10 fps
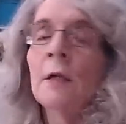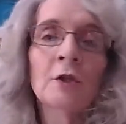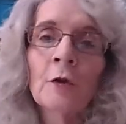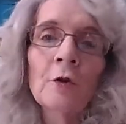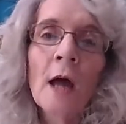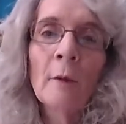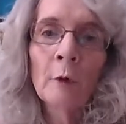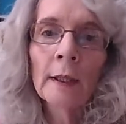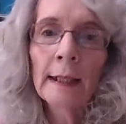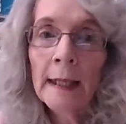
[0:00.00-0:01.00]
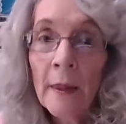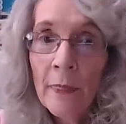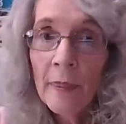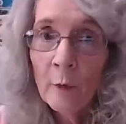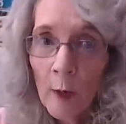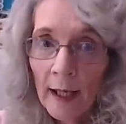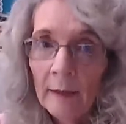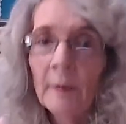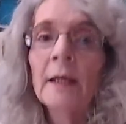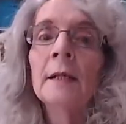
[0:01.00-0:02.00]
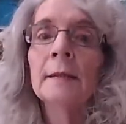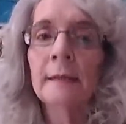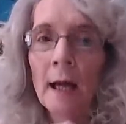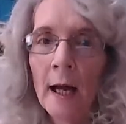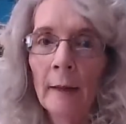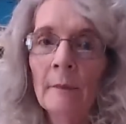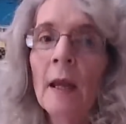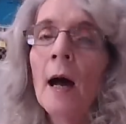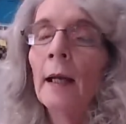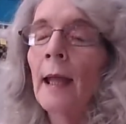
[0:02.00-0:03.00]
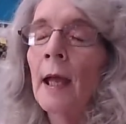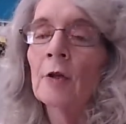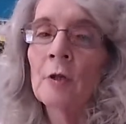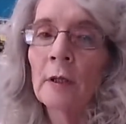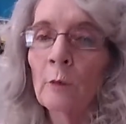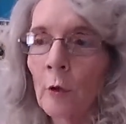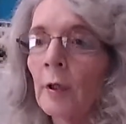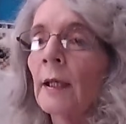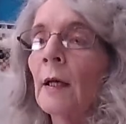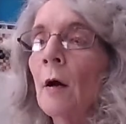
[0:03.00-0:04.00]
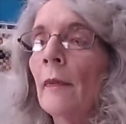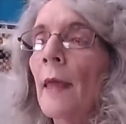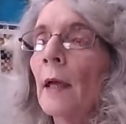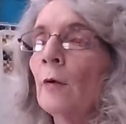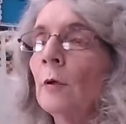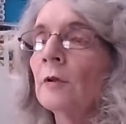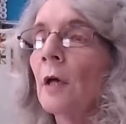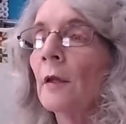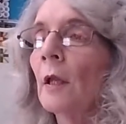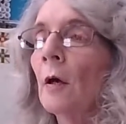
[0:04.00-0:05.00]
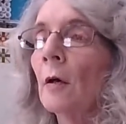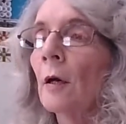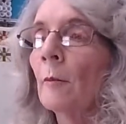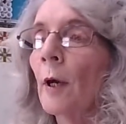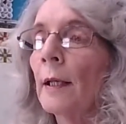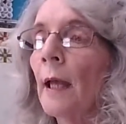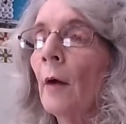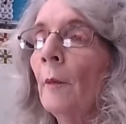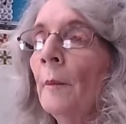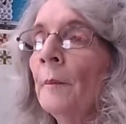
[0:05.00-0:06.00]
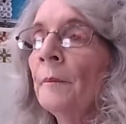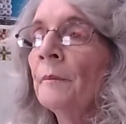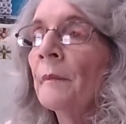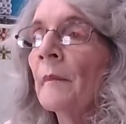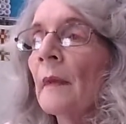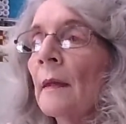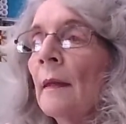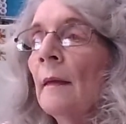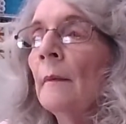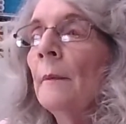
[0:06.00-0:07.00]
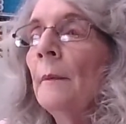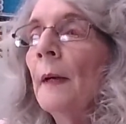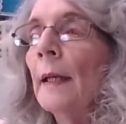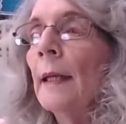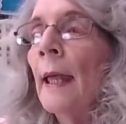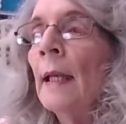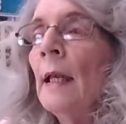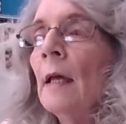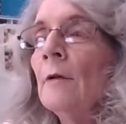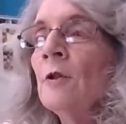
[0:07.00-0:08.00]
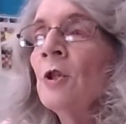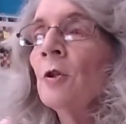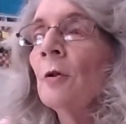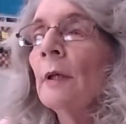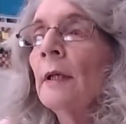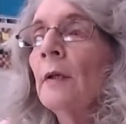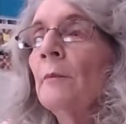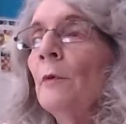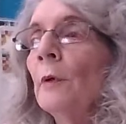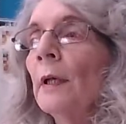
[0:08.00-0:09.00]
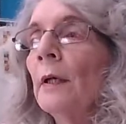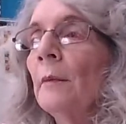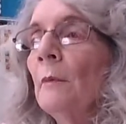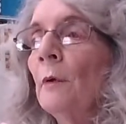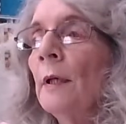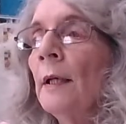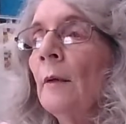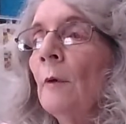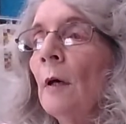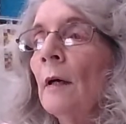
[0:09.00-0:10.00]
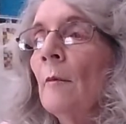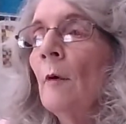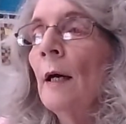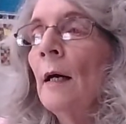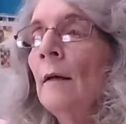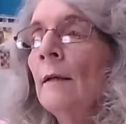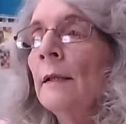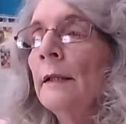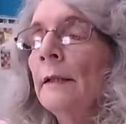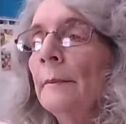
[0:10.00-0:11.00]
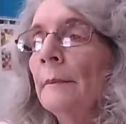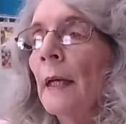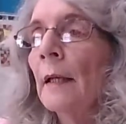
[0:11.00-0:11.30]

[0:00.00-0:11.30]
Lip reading: So they're not really in the way because I'm not actually working on that quilt on the long arm right now. But hello, Shirley. Good morning. Good morning. Welcome, welcome.